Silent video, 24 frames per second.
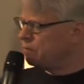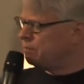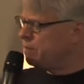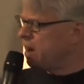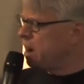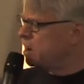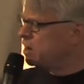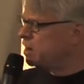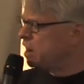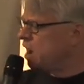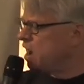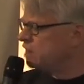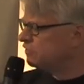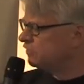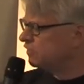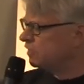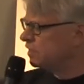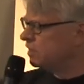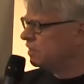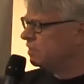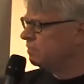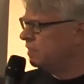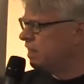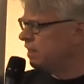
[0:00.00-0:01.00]

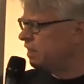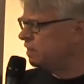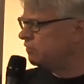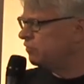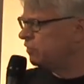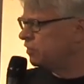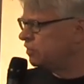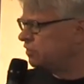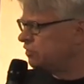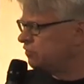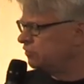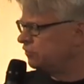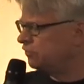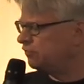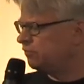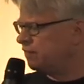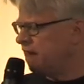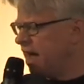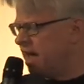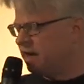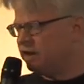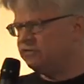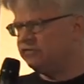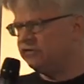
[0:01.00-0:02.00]
Paradoxically, many of the new
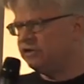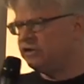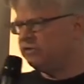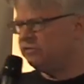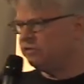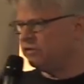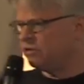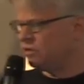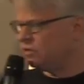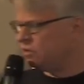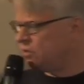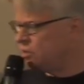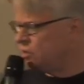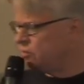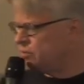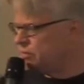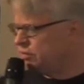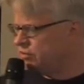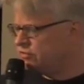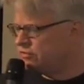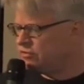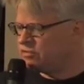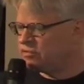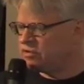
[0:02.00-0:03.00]
strategies that are
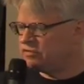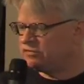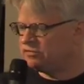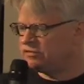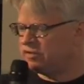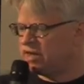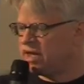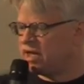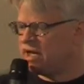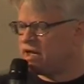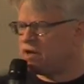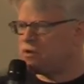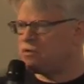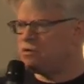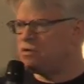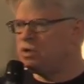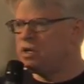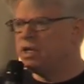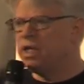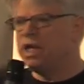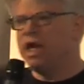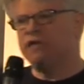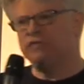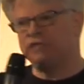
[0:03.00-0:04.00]
open to us now,
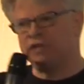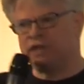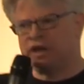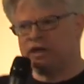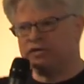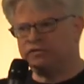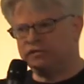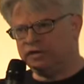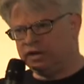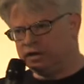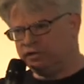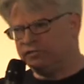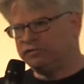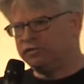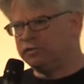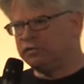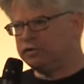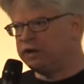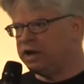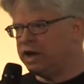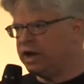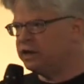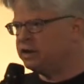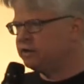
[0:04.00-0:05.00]
as it gets
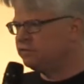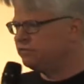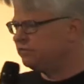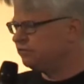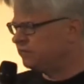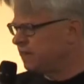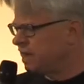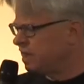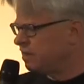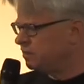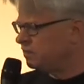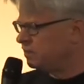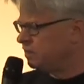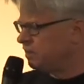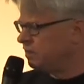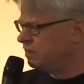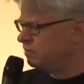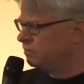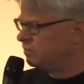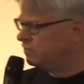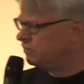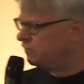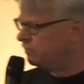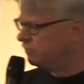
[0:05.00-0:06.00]
easier to edit sound and
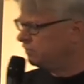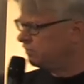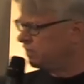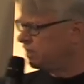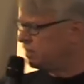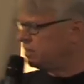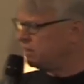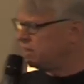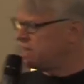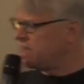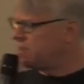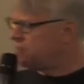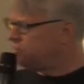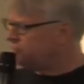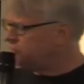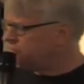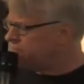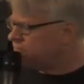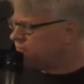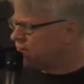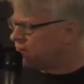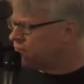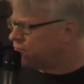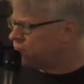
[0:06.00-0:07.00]
images, they allow us
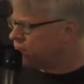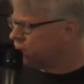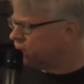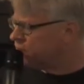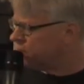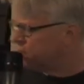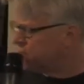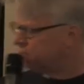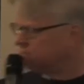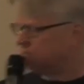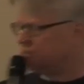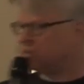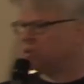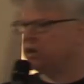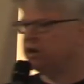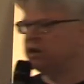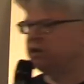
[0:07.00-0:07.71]
to make work that's more